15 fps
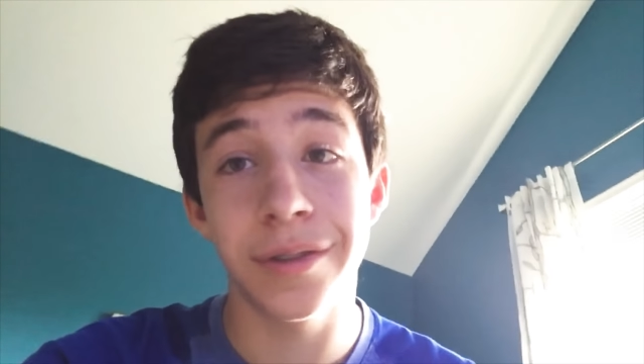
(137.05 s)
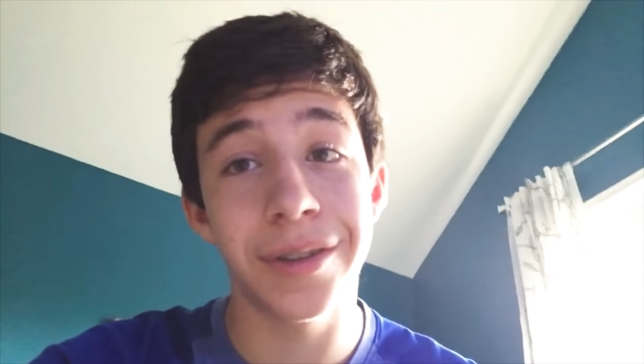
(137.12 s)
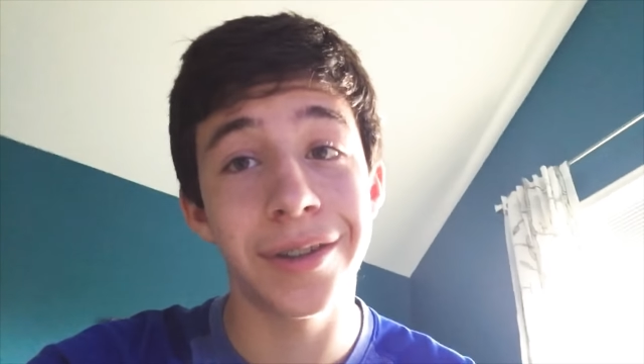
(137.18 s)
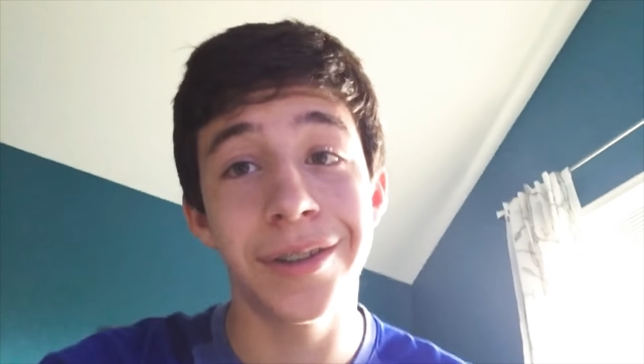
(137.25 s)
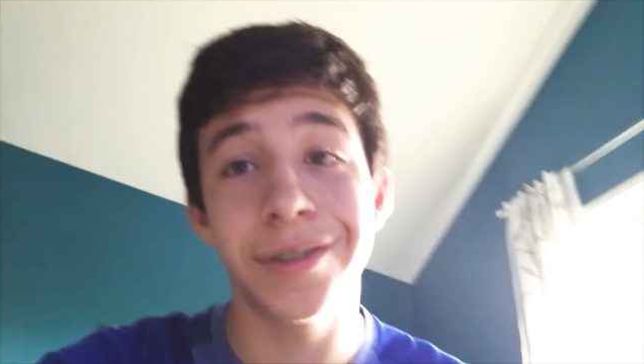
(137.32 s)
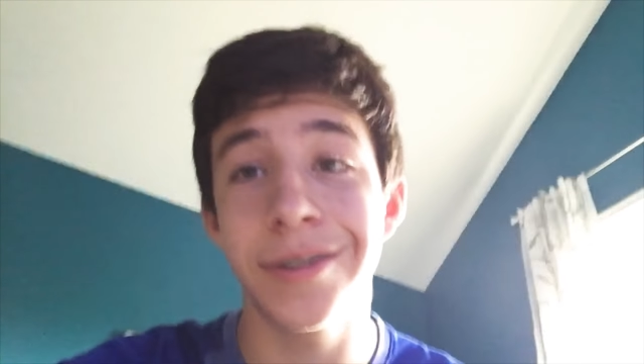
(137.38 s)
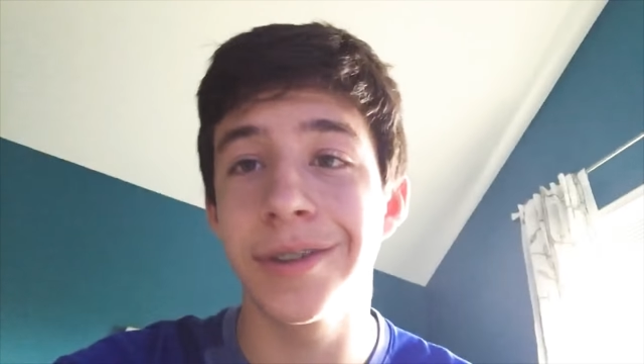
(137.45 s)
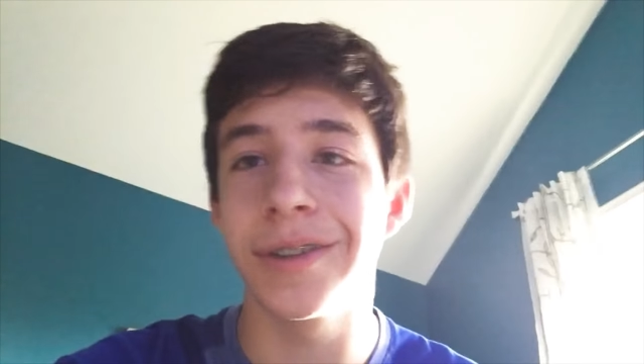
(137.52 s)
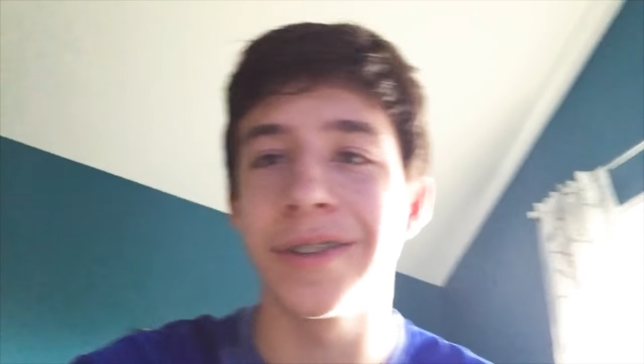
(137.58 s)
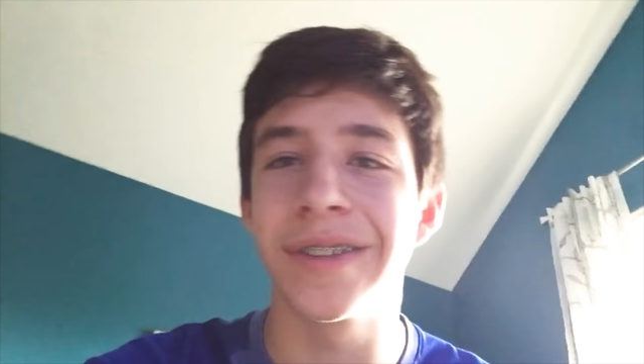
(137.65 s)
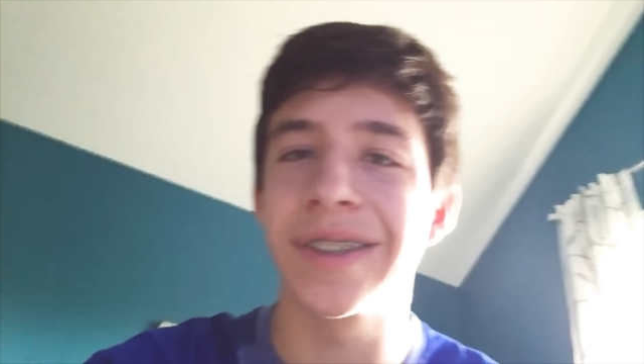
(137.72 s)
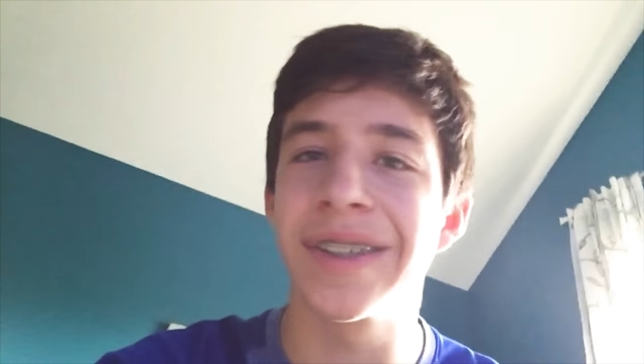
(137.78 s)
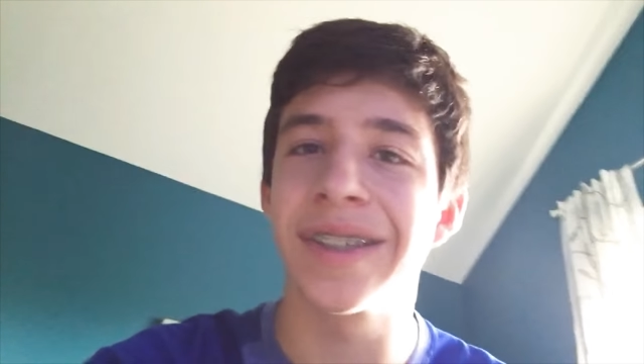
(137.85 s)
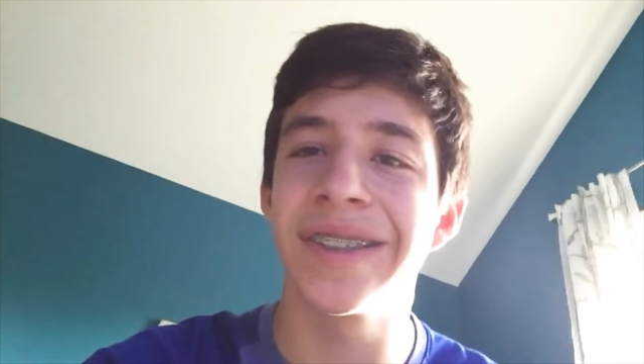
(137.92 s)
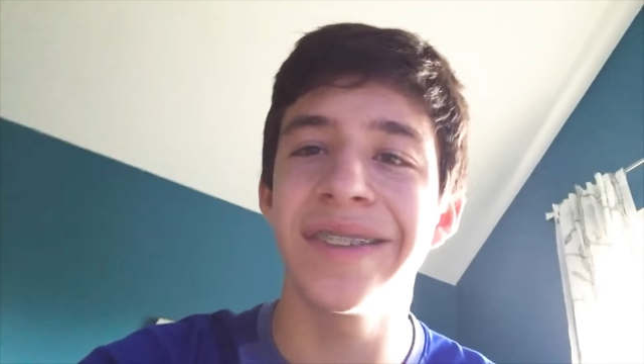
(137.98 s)
and I'll see
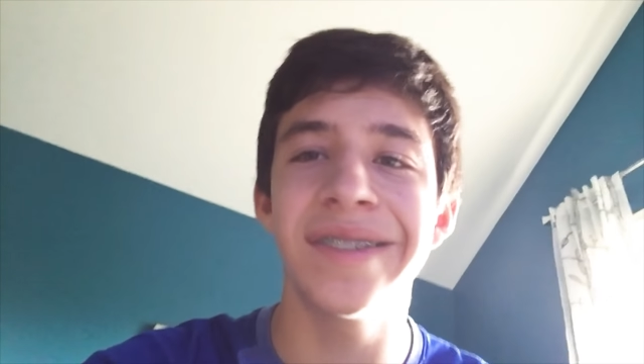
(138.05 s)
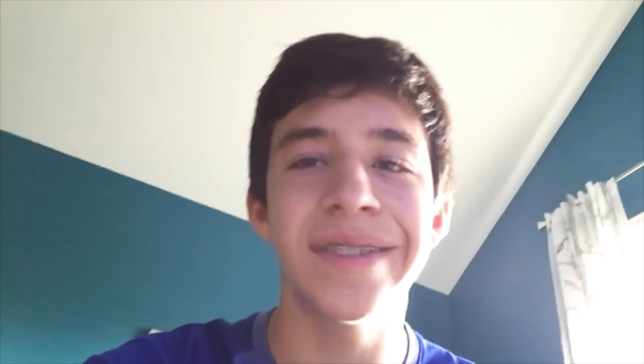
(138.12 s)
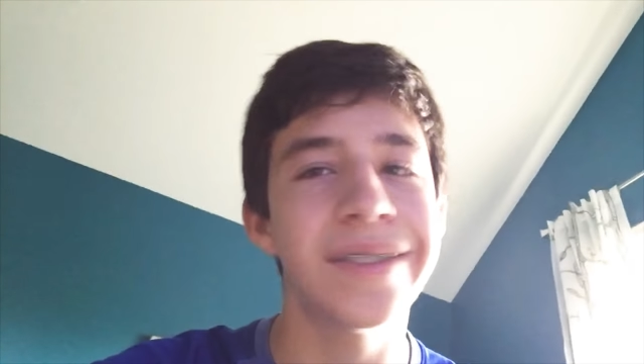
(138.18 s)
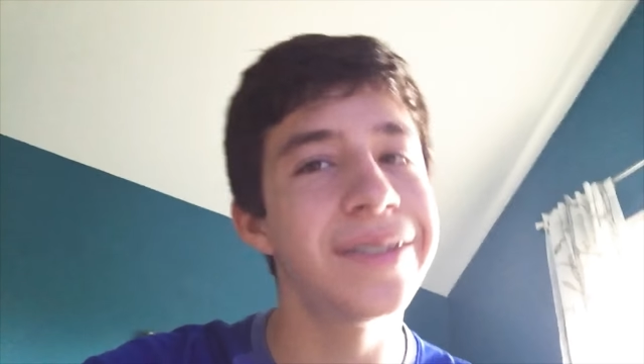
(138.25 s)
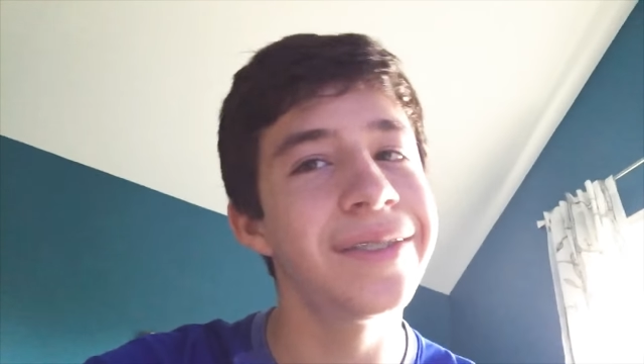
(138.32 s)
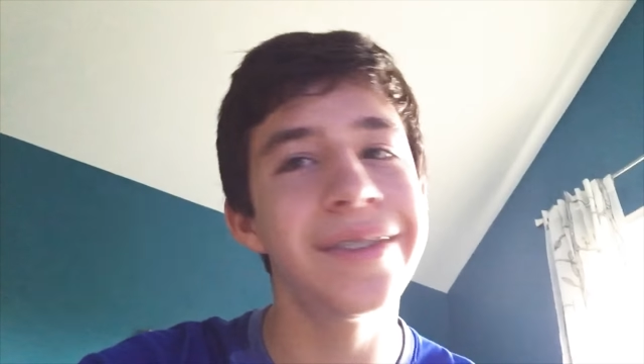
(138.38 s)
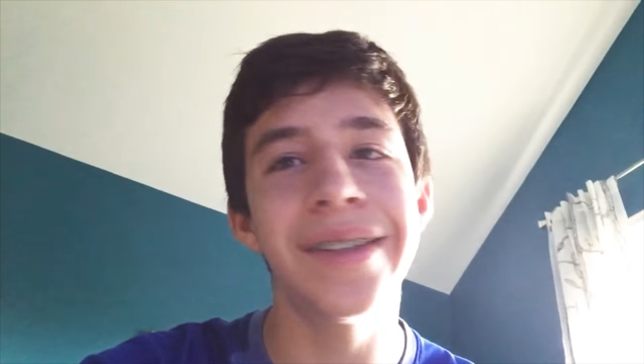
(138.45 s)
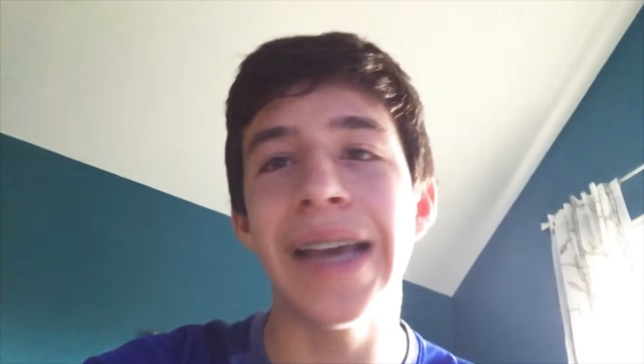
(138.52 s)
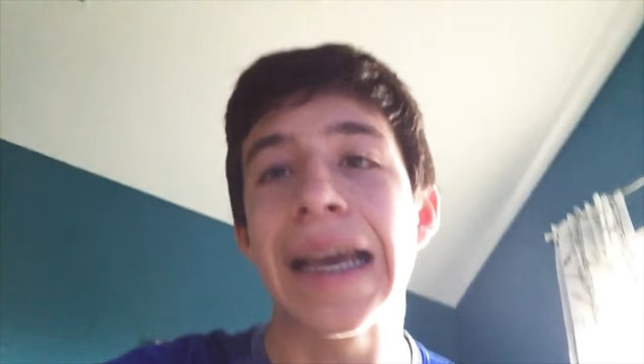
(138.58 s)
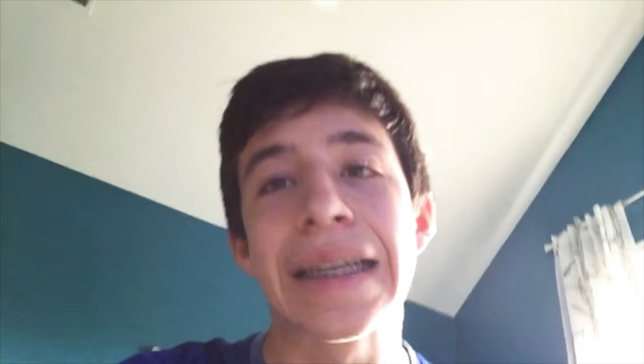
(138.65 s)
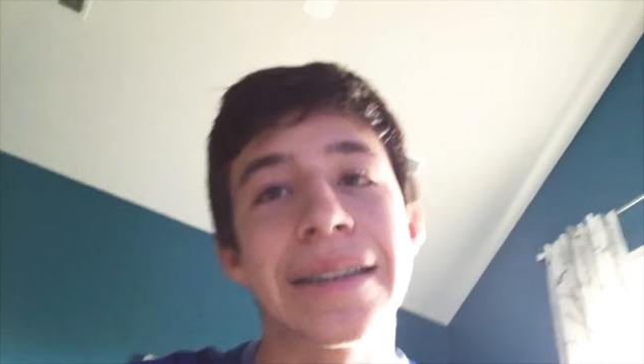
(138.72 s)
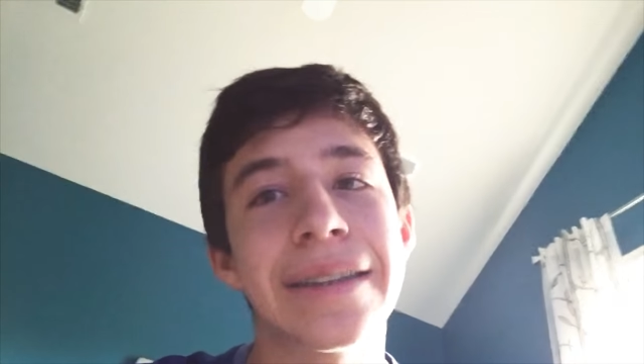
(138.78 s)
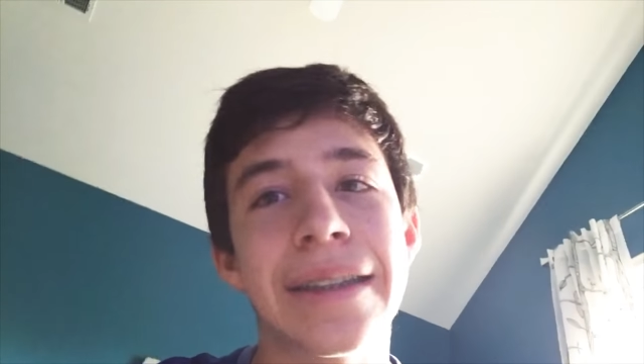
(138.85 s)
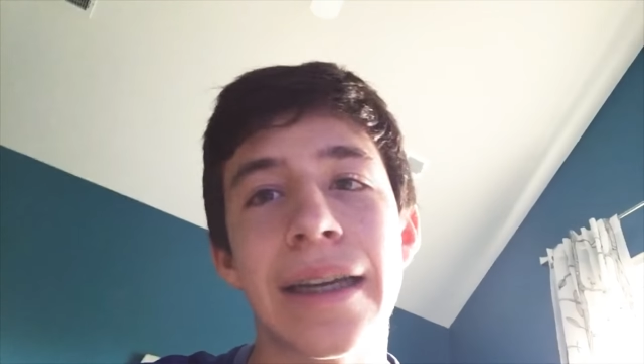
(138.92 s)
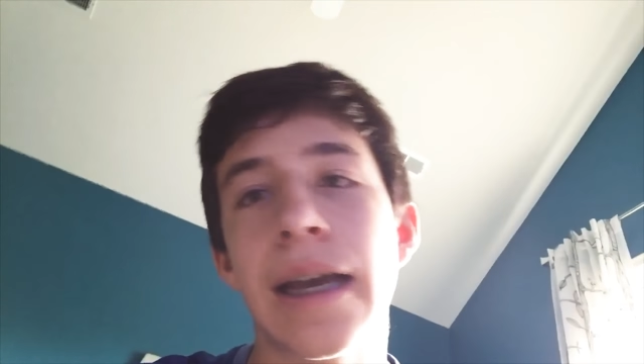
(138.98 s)
you guys
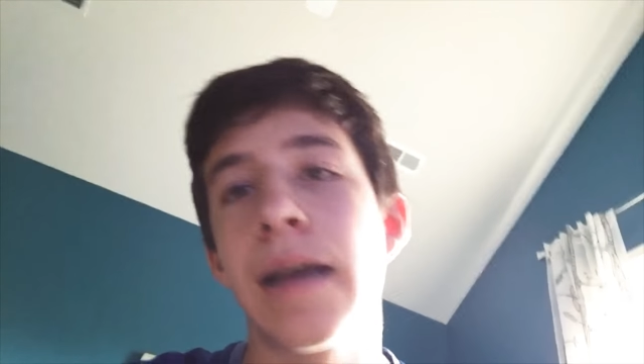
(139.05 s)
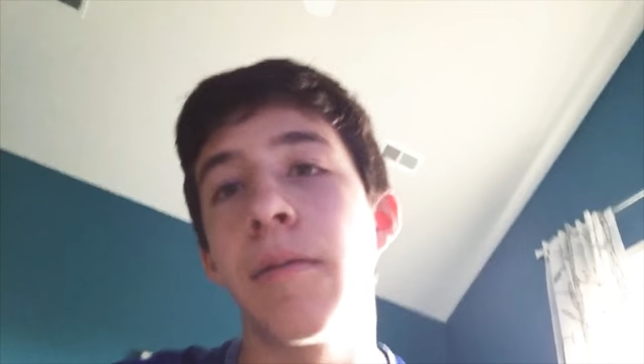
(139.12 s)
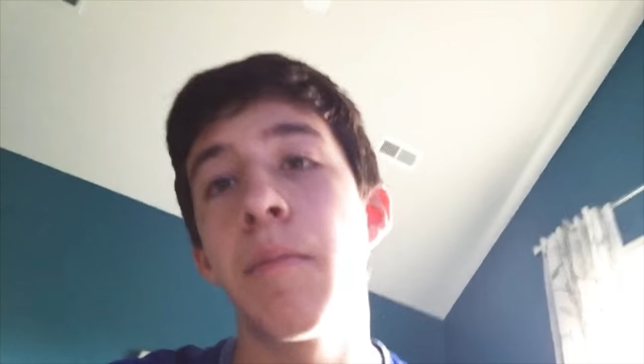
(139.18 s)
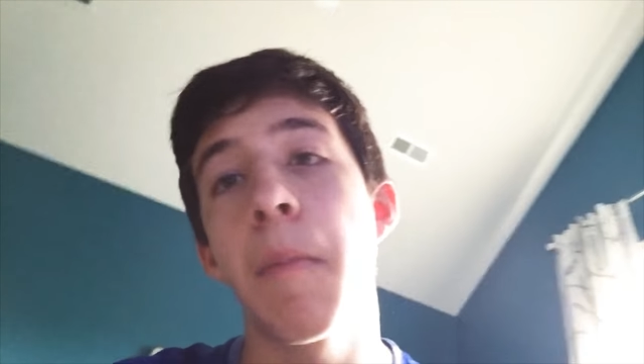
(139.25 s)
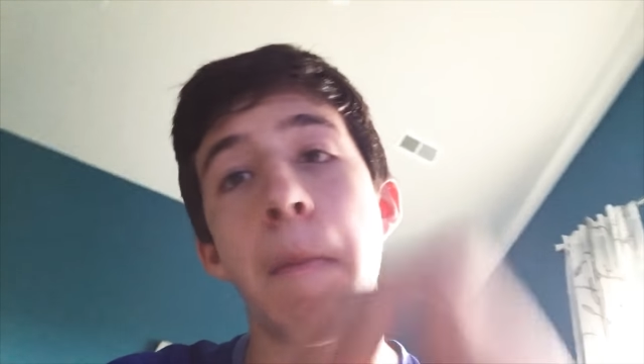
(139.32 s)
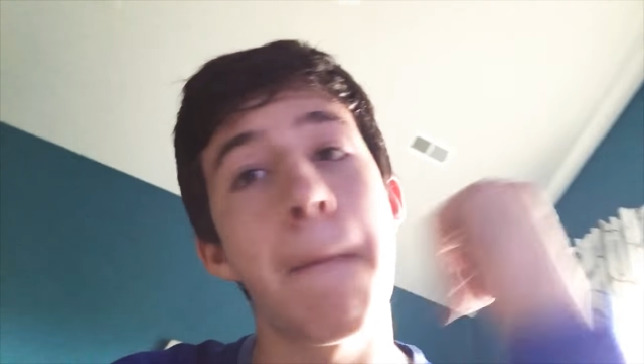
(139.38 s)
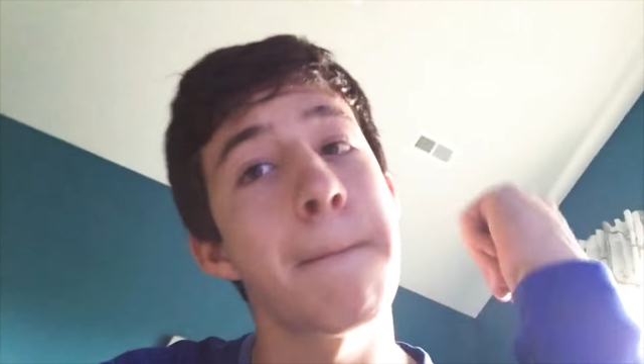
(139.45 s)
next time.